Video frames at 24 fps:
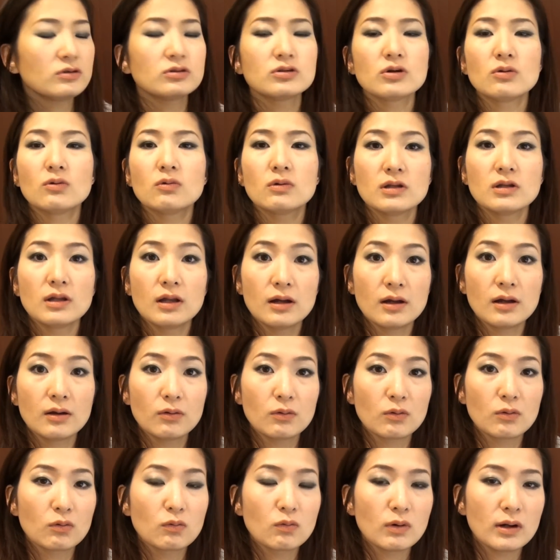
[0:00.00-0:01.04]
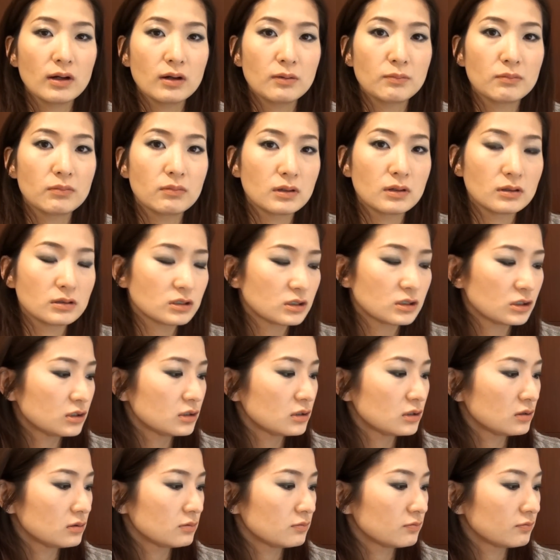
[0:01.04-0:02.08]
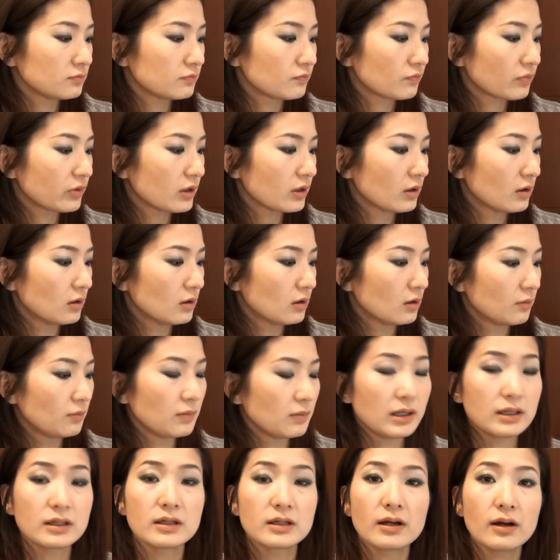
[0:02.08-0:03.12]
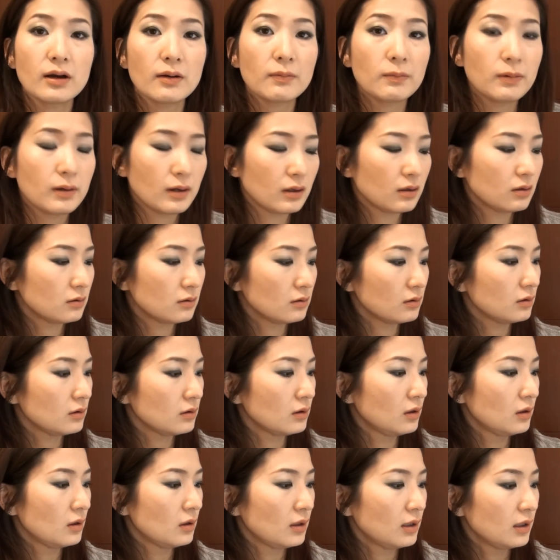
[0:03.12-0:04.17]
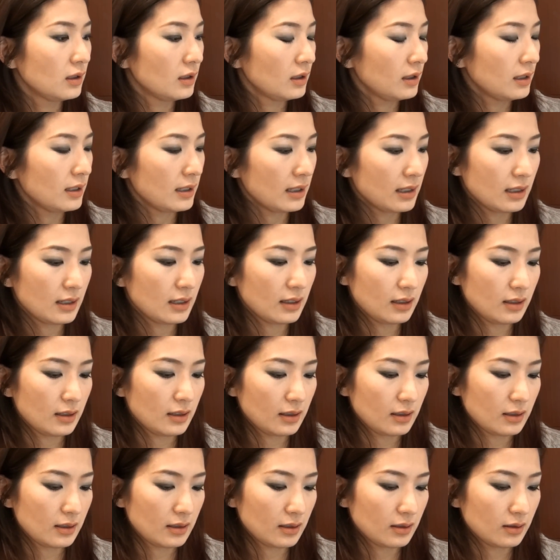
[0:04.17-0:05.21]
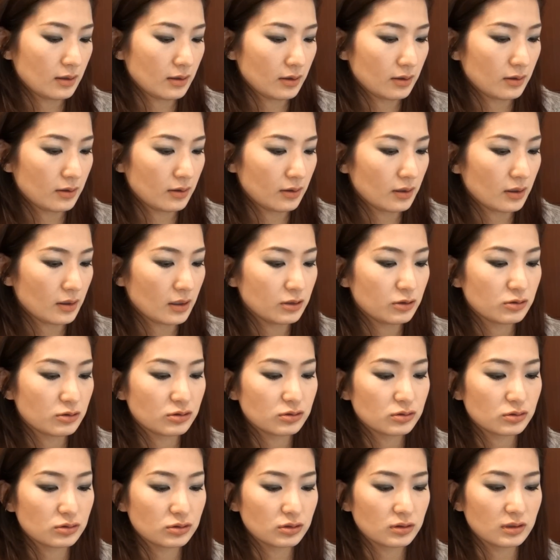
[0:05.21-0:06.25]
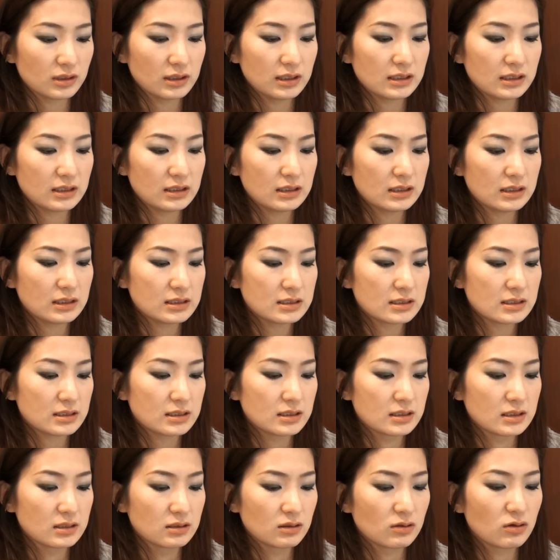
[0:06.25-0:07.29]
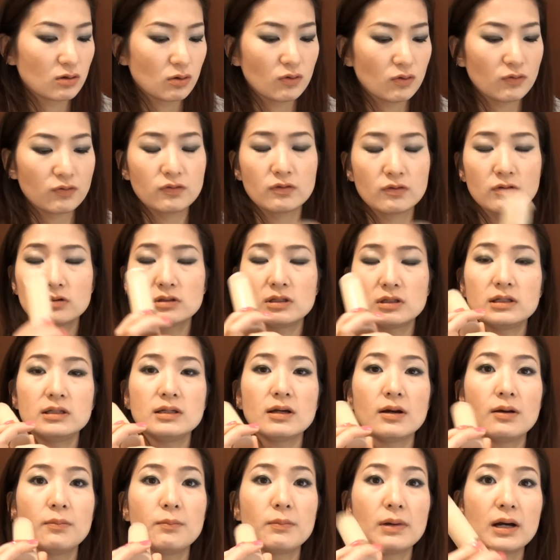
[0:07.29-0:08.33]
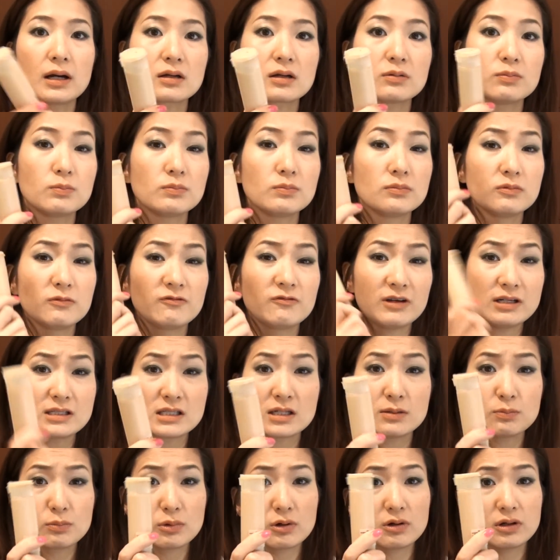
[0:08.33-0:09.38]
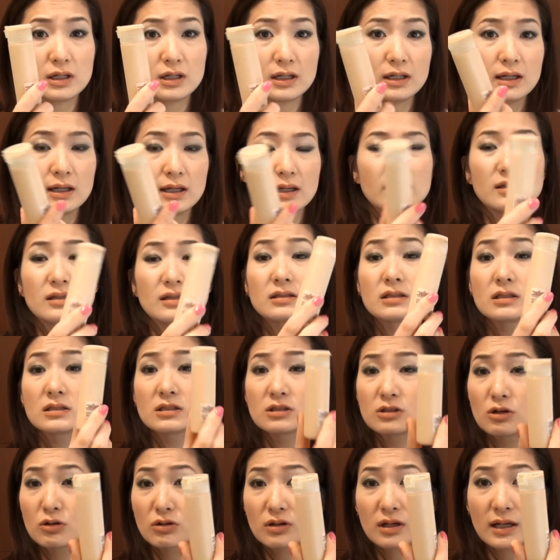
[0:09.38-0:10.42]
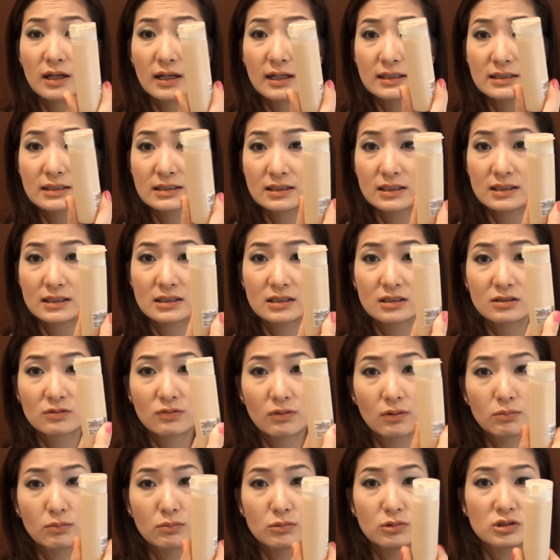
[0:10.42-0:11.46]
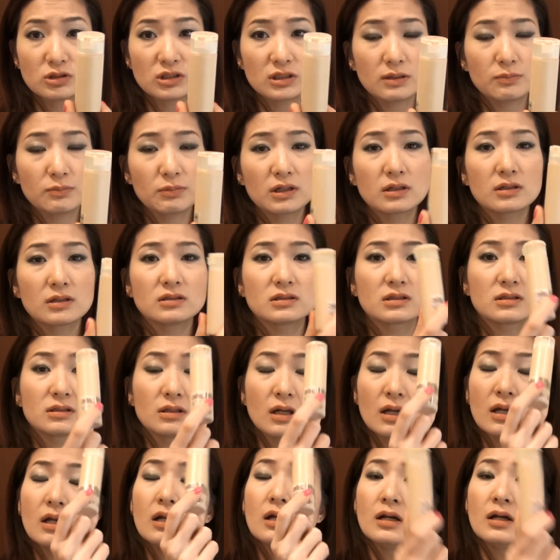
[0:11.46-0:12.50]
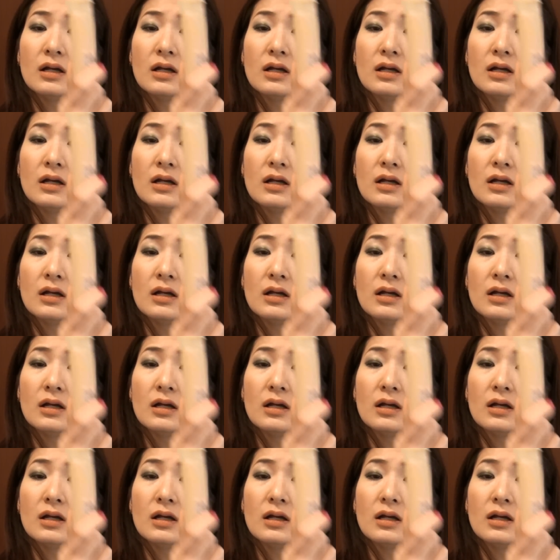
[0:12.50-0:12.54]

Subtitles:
you don't wanna wear much makeup, I usually go for the MAC Face and Body, and this is not the case. This is from Muji, because